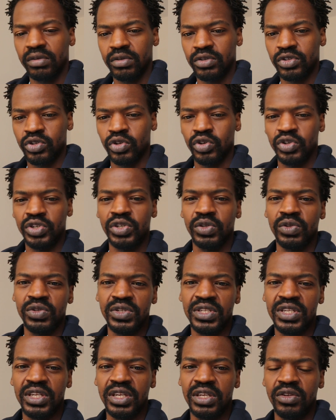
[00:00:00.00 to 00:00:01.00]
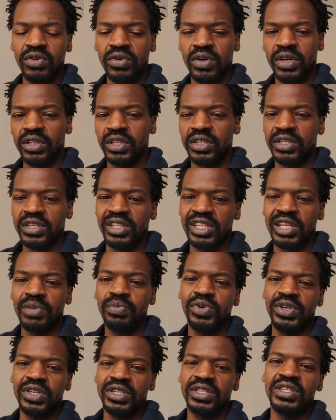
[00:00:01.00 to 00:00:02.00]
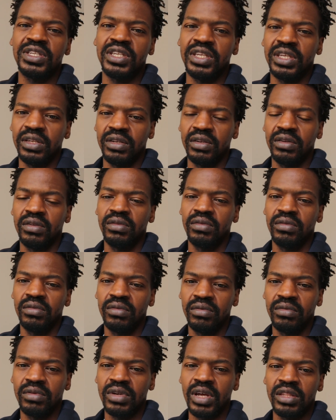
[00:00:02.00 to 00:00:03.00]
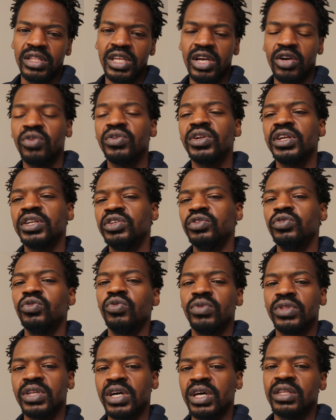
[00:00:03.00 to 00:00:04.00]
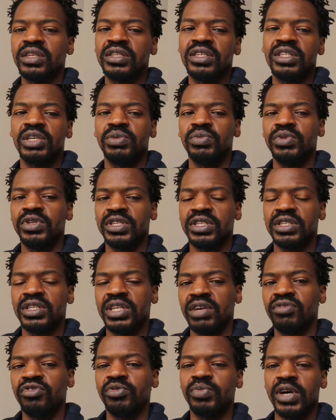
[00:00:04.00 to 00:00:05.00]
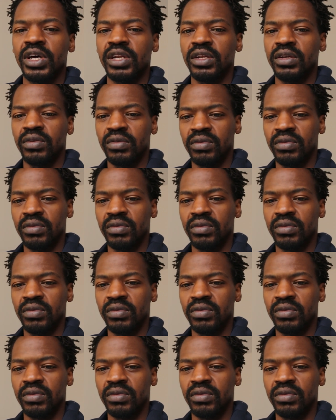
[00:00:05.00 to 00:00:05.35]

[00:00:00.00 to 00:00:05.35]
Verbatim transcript: social scene, you're in the celebrity scene. Now they're connecting you with other celebrities and everybody,